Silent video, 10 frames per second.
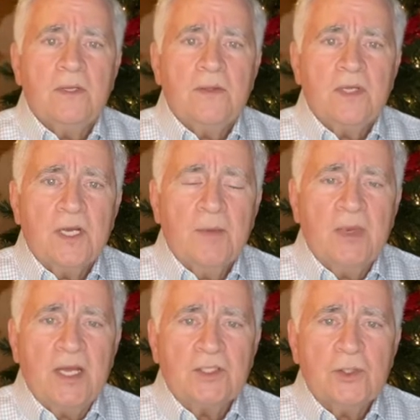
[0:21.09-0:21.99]
the
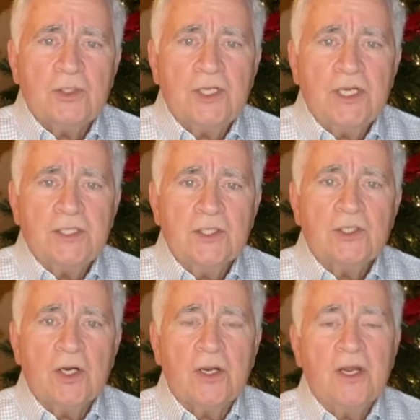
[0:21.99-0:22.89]
Alumni Association
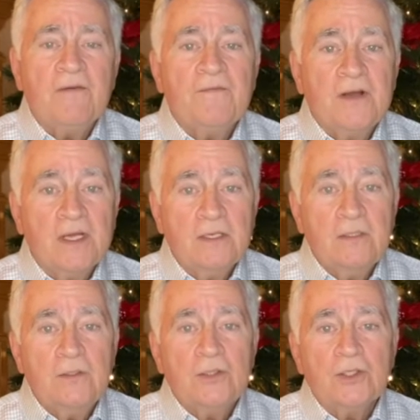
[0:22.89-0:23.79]
started a fund
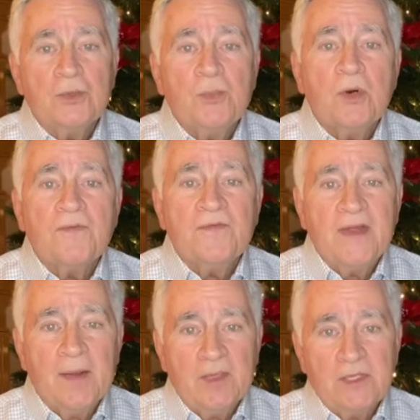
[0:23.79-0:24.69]
to support
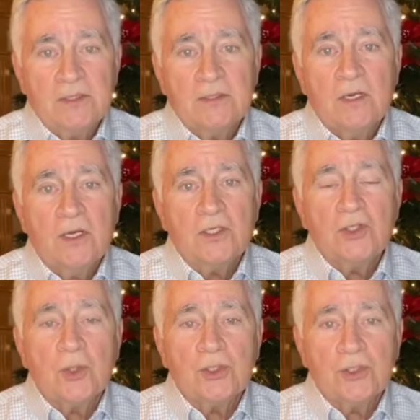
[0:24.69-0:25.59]
families on a
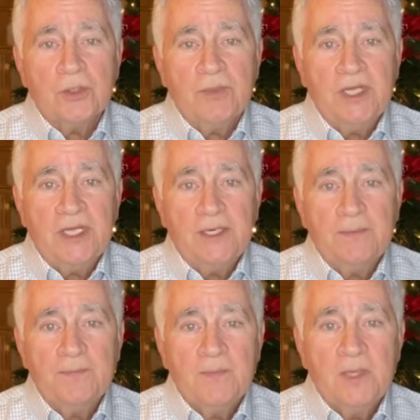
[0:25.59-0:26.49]
short-term need.
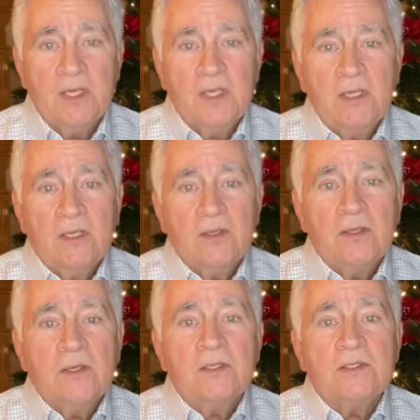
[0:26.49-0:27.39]

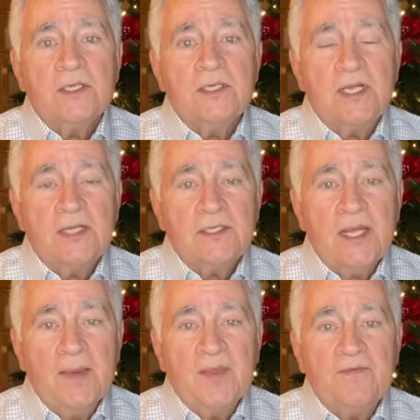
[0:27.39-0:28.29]
Since that
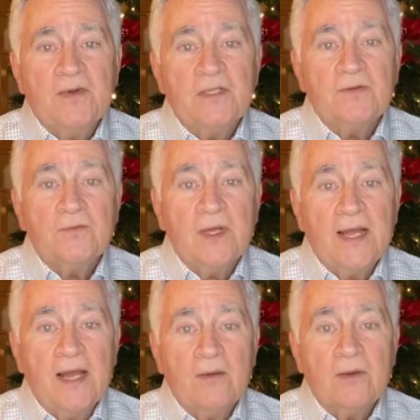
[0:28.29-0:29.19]
time, the funds have run
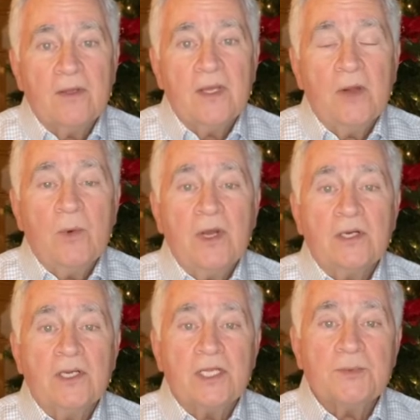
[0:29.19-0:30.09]
out, and we are
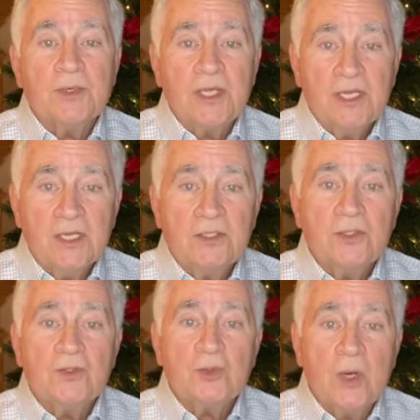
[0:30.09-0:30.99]
desperate again
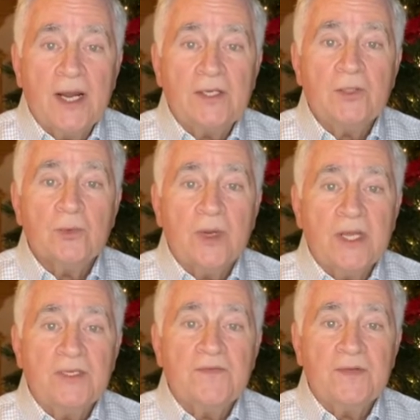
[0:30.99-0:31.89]
to try to
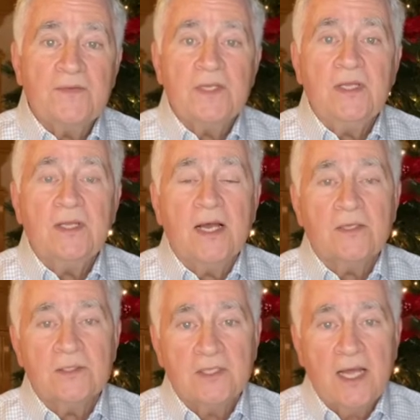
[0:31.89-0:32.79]
raise
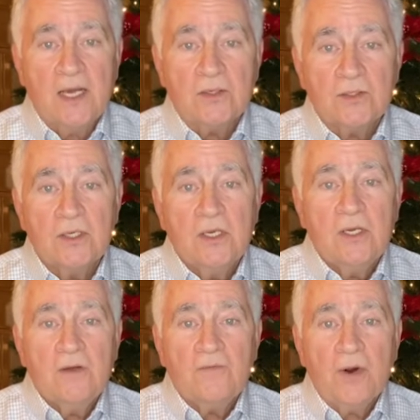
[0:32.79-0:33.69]
$15,000
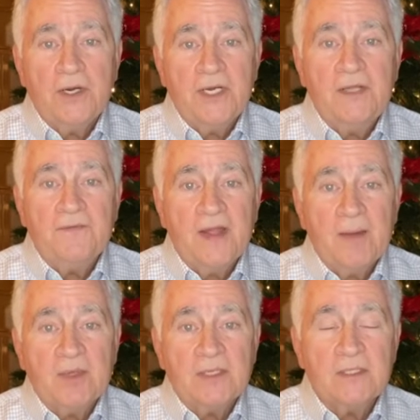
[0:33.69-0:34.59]
for our needy
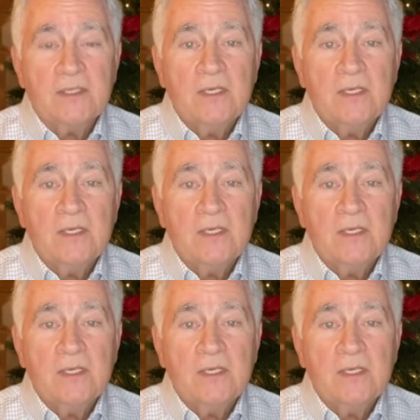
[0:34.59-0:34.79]
families